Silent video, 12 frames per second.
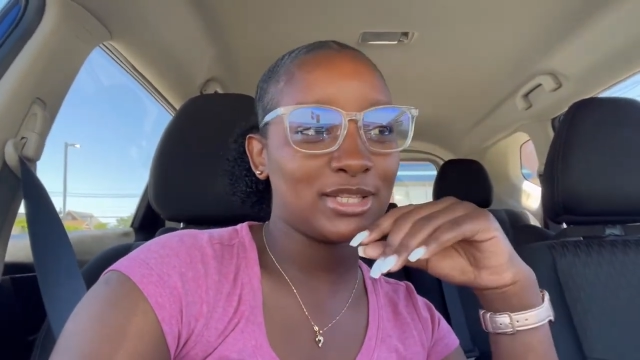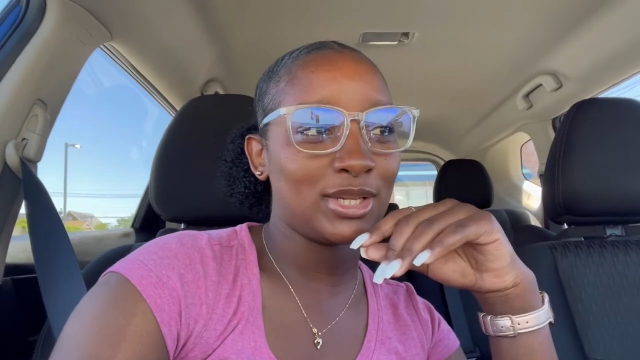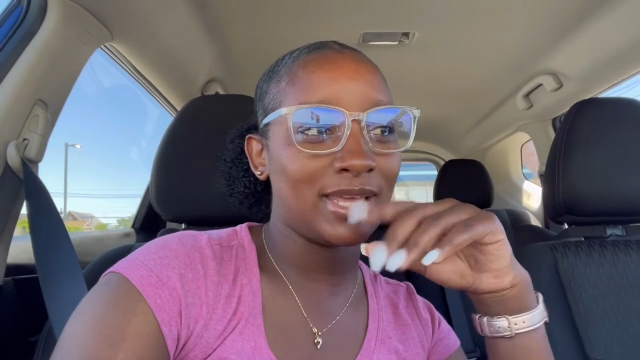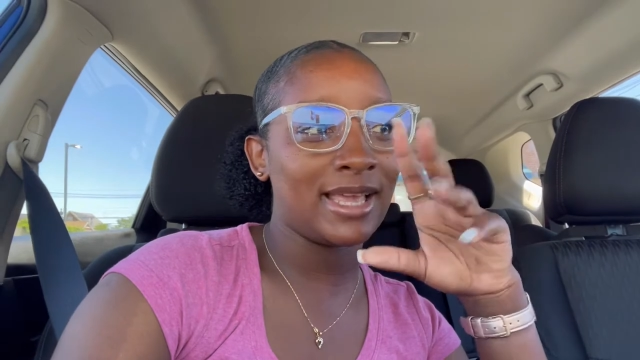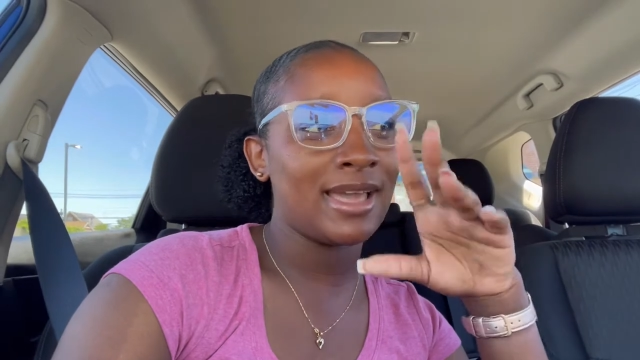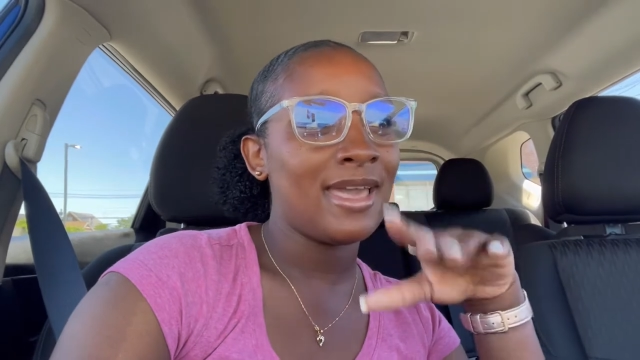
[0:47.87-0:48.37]
So
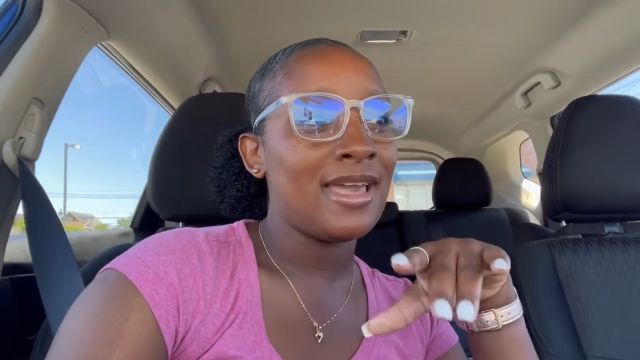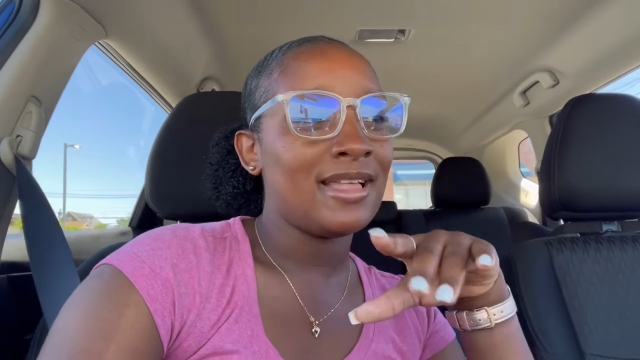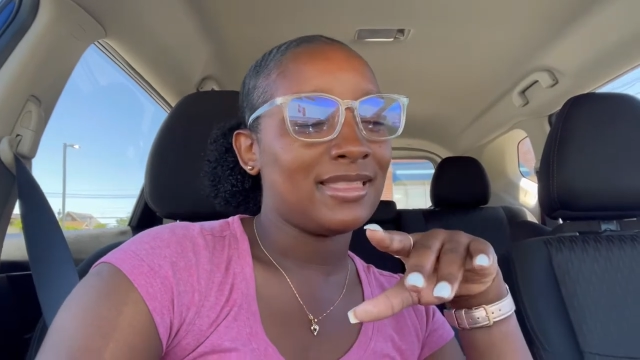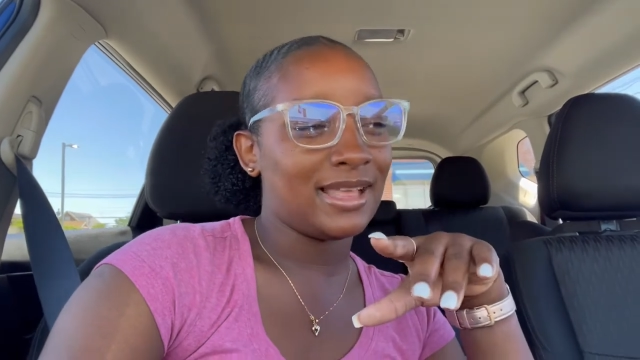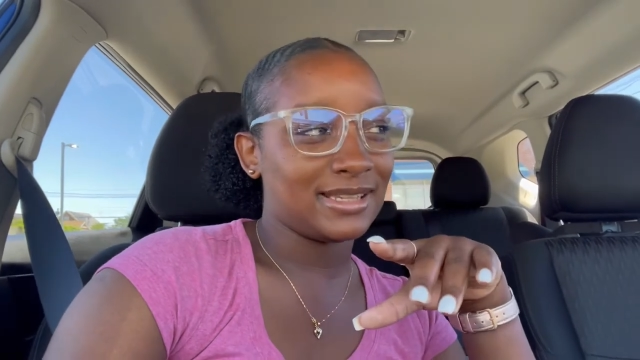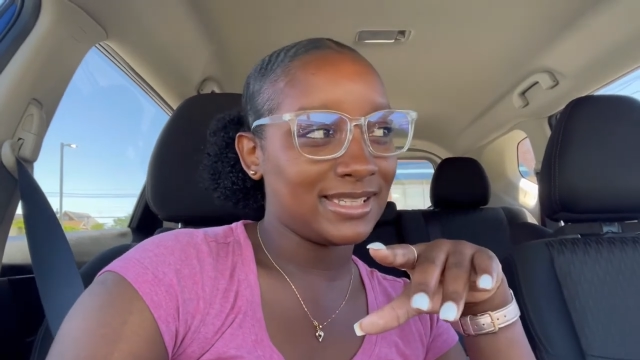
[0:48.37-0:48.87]
like,
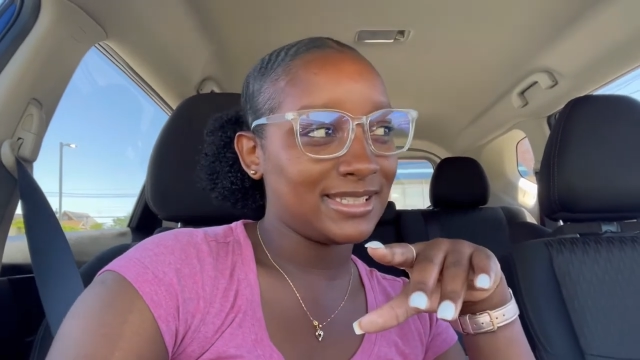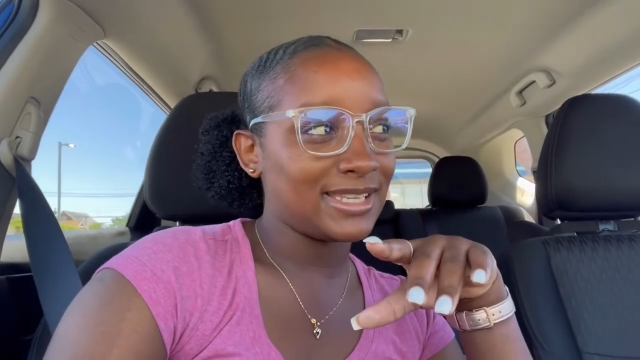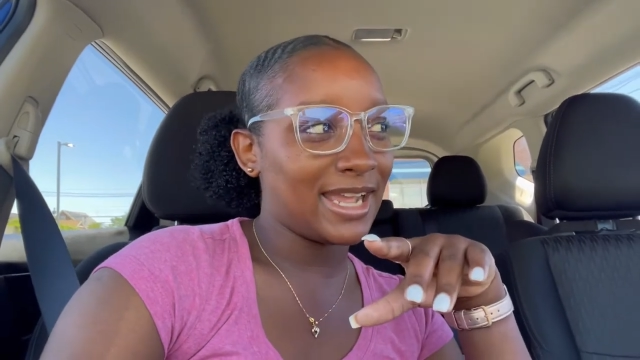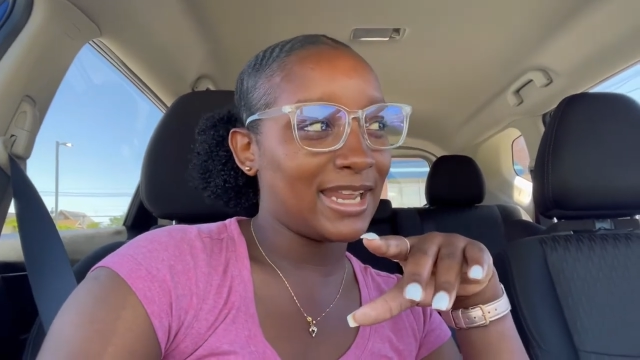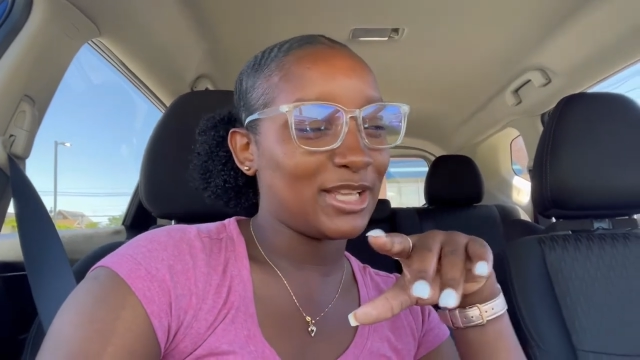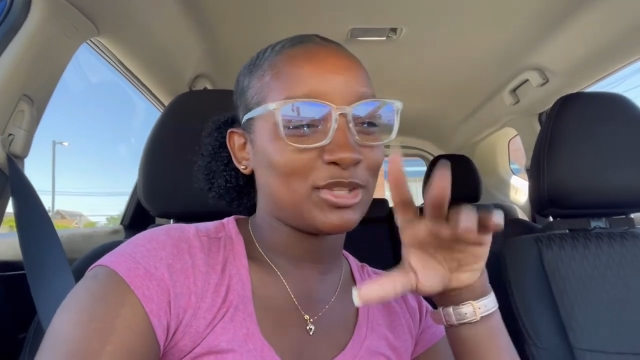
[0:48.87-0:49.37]
that's
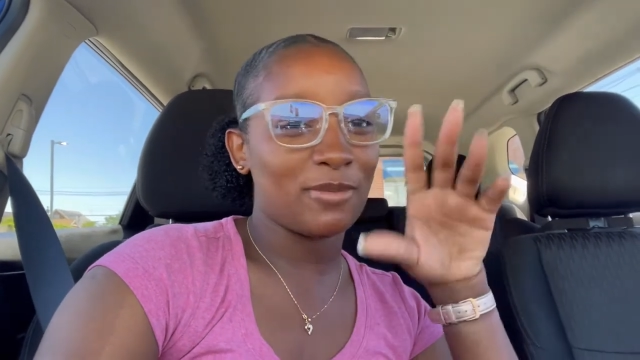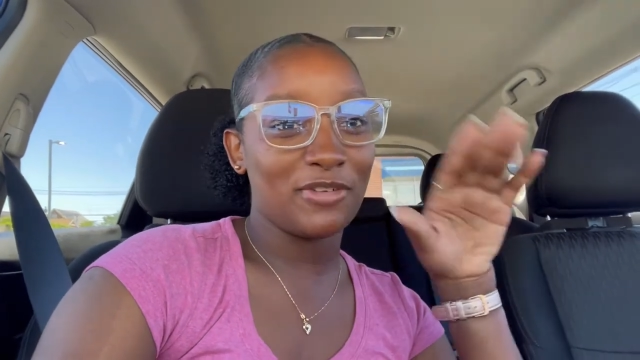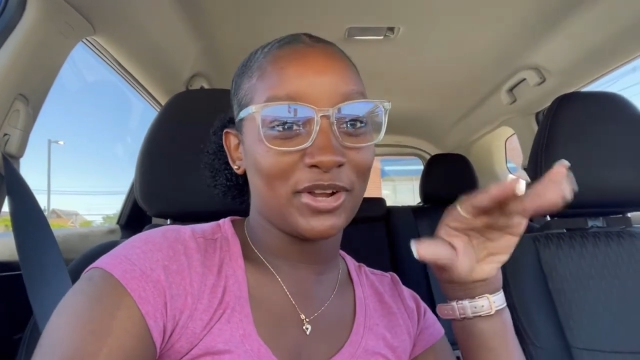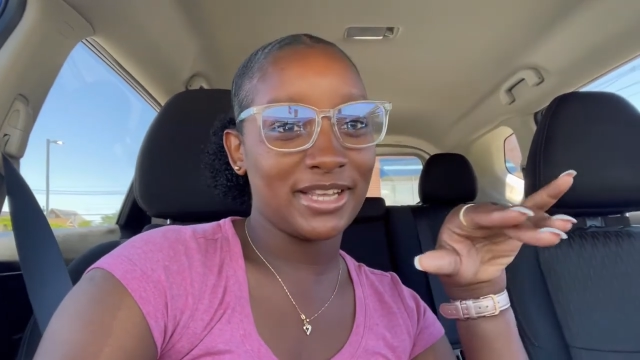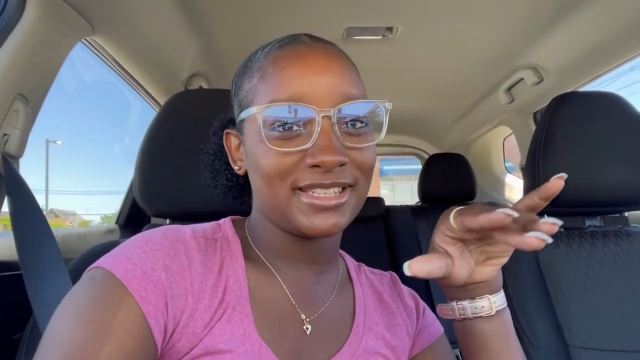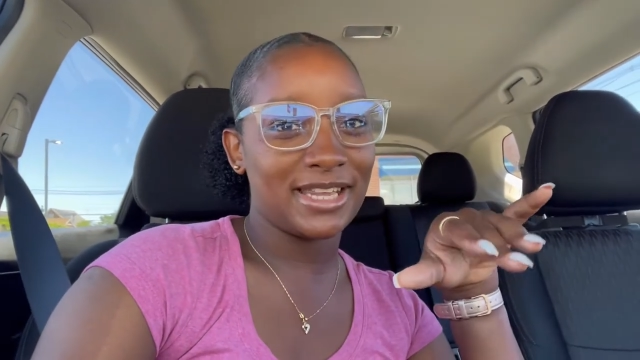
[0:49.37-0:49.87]
exciting. So I'm
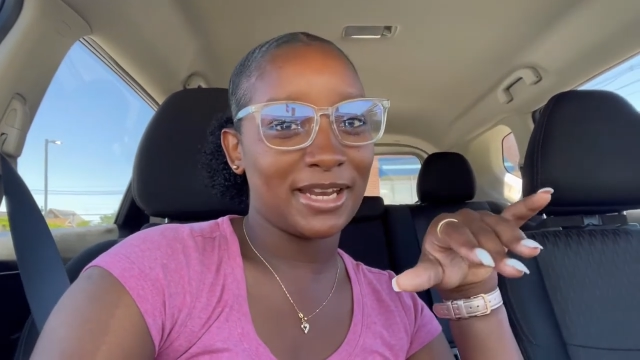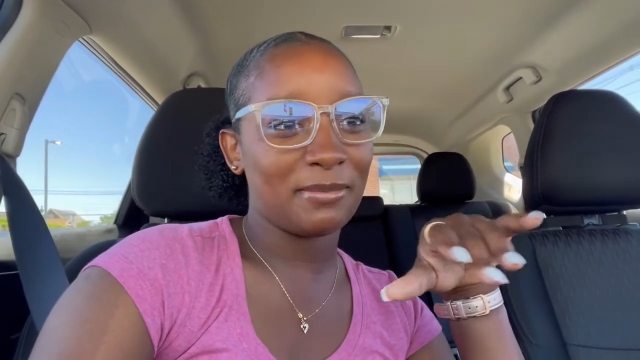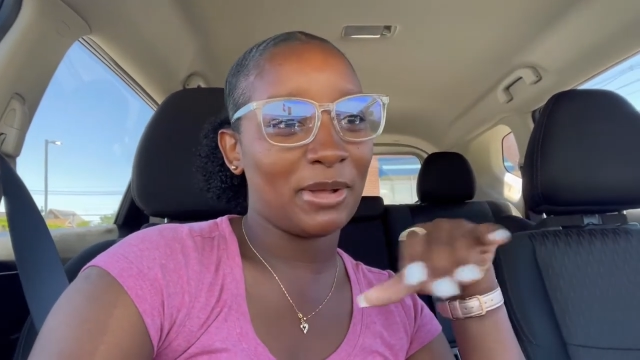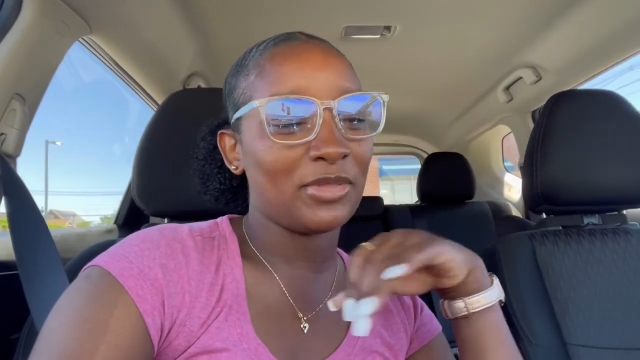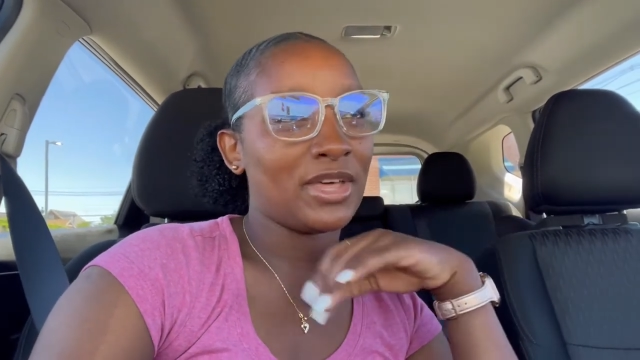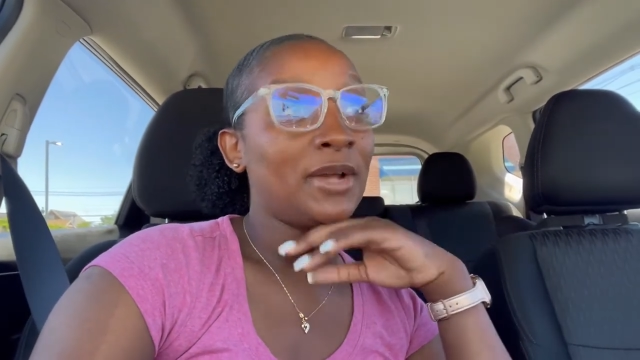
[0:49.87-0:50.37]
very excited
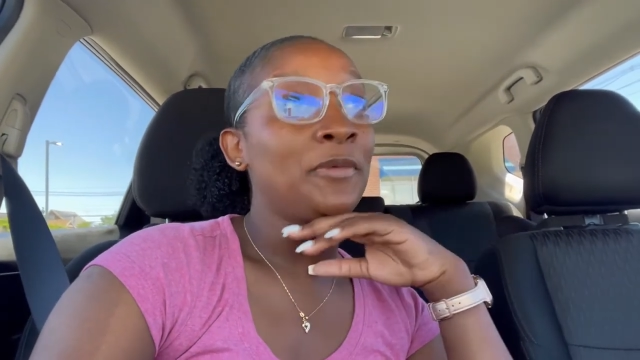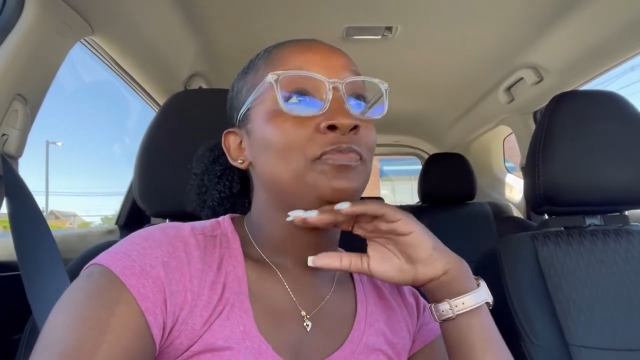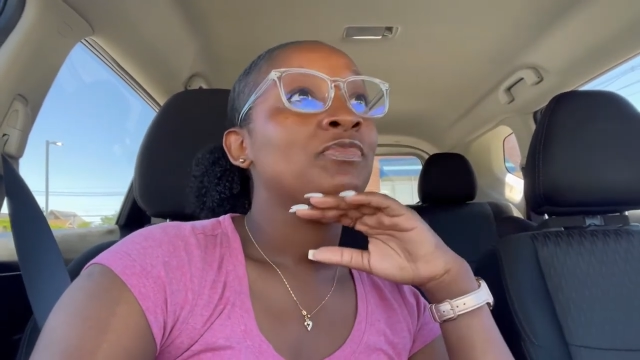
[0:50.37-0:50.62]
about that.